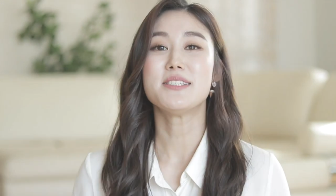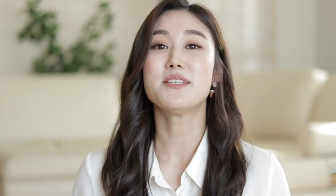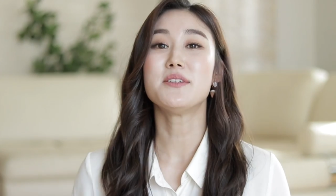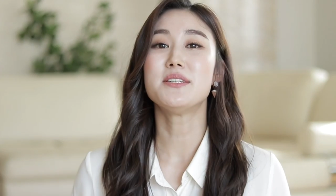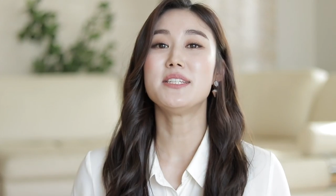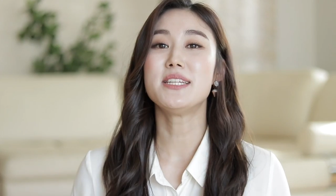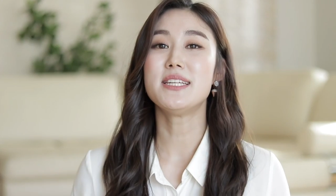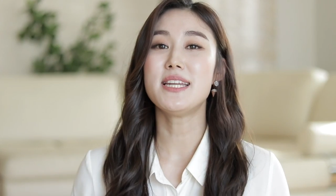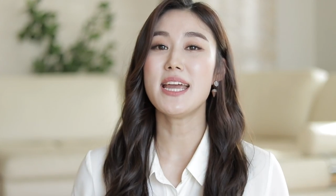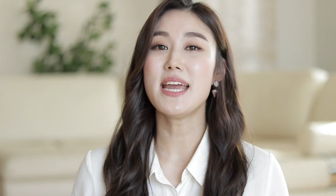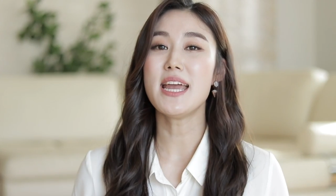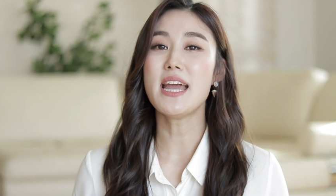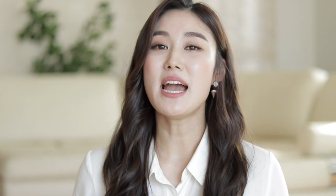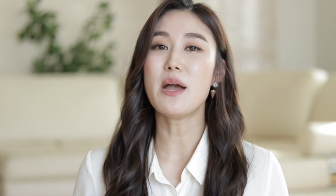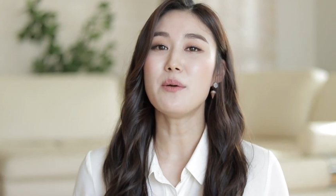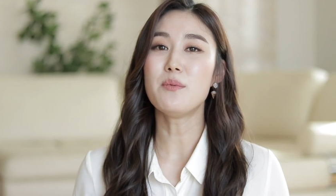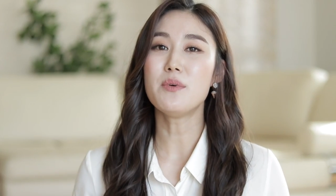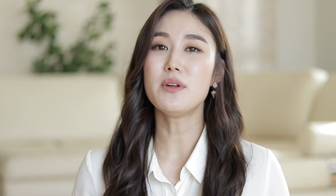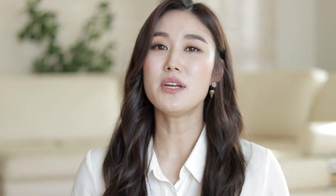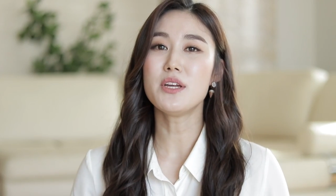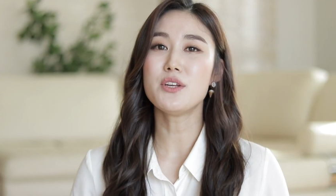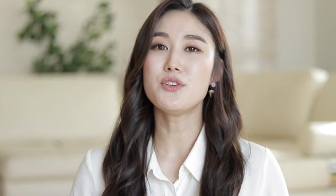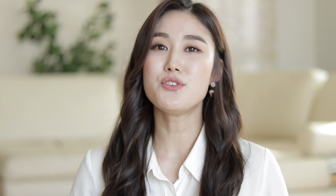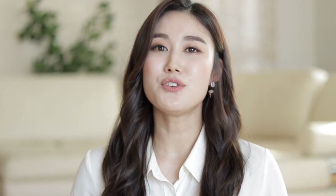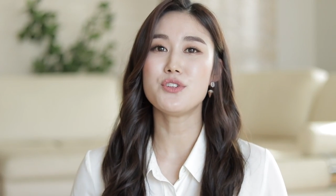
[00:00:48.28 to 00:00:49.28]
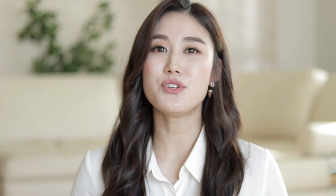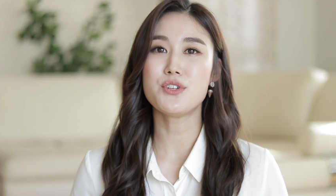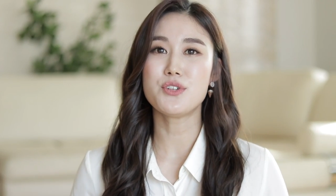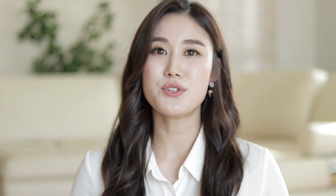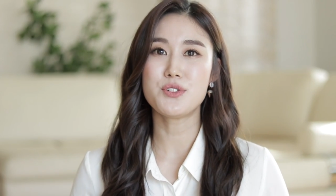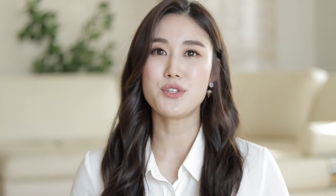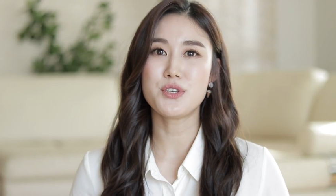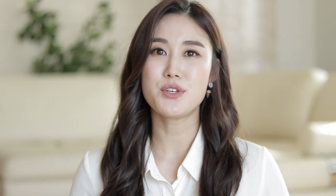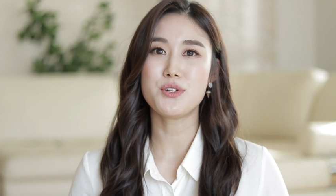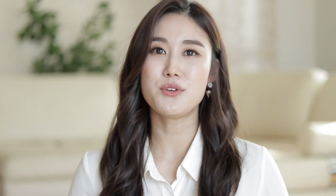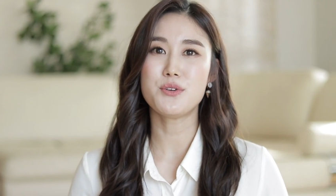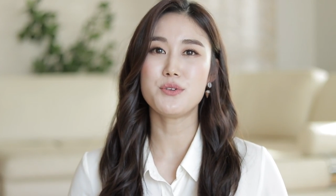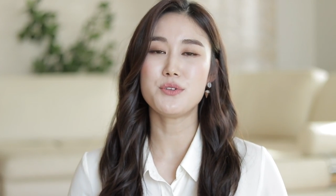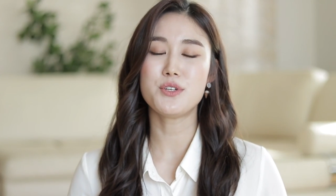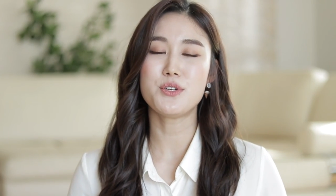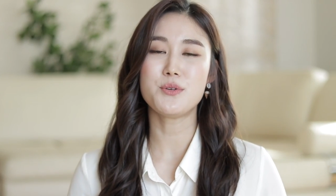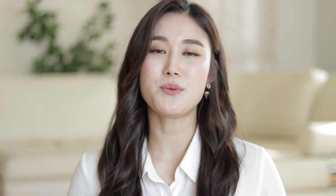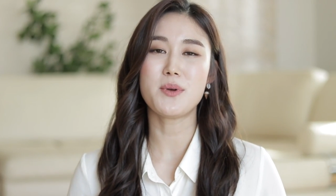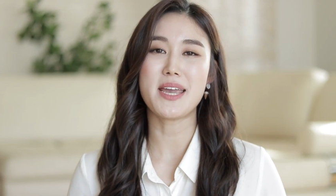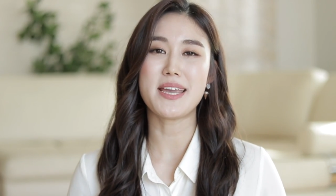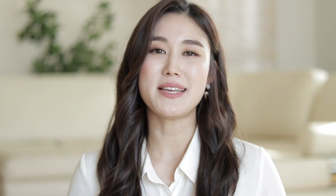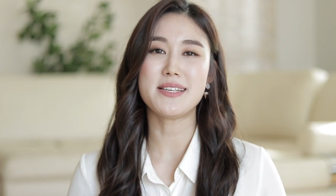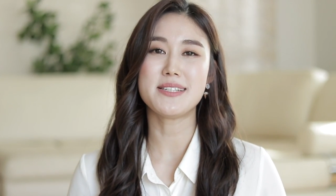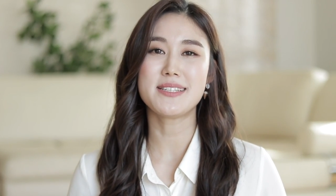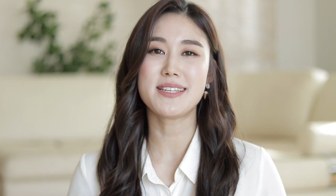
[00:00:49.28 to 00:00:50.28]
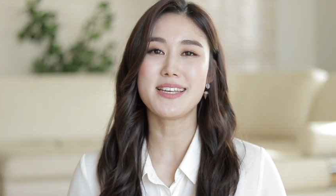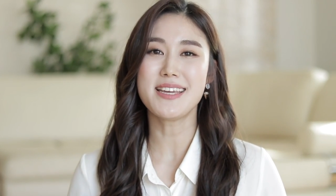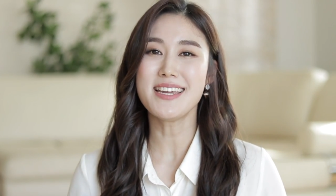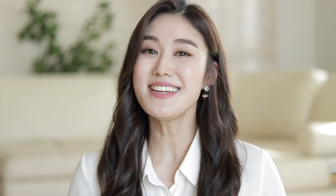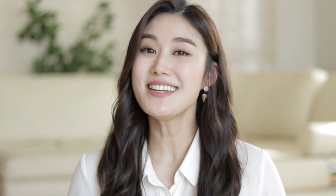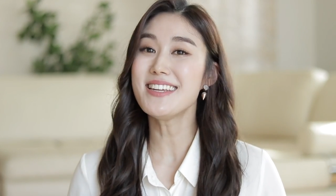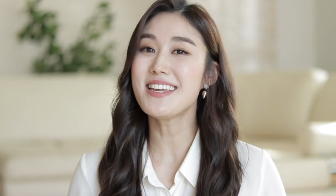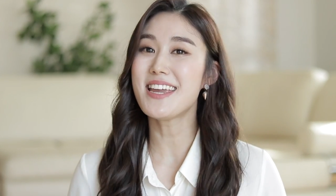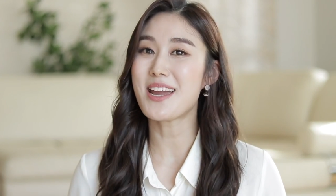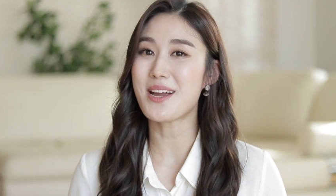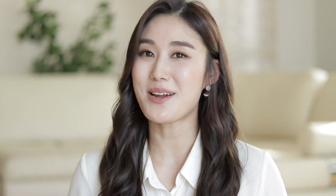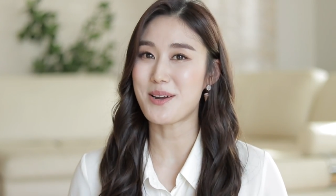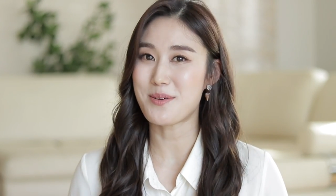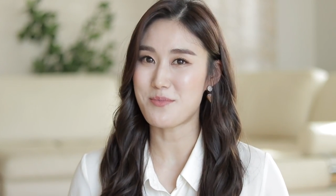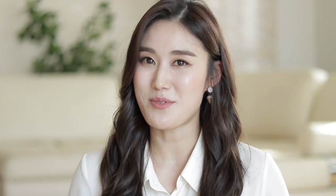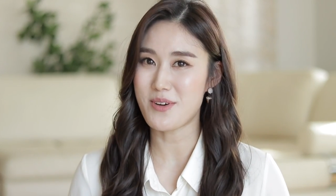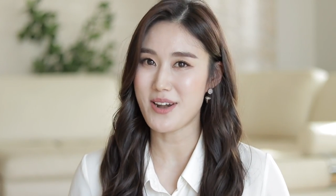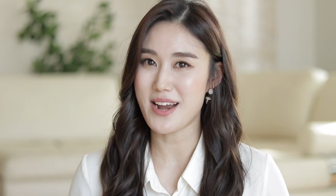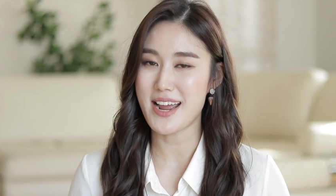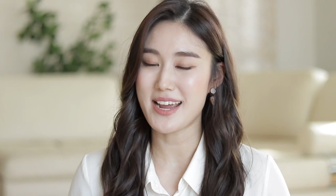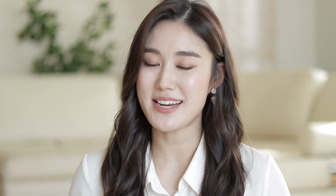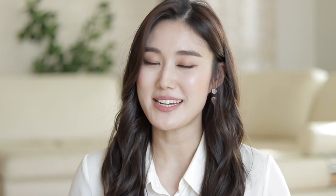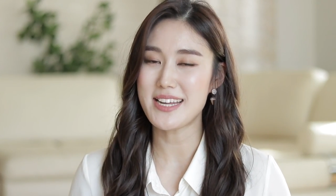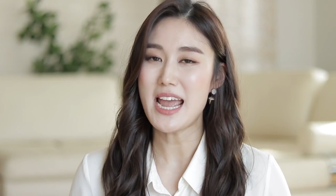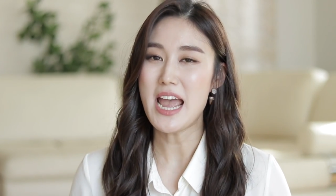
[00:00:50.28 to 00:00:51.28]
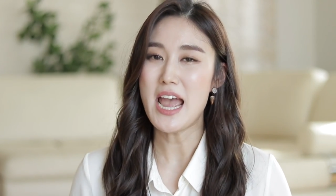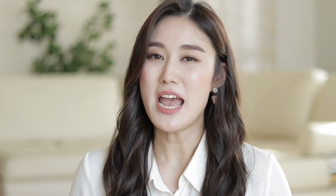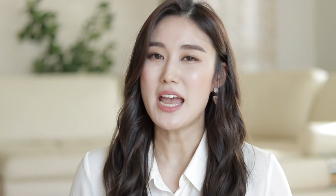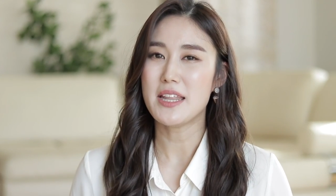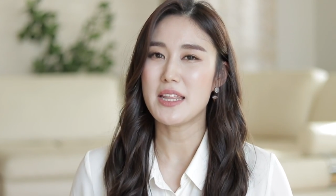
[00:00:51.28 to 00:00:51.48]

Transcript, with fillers: So today I want to introduce you to a skincare brand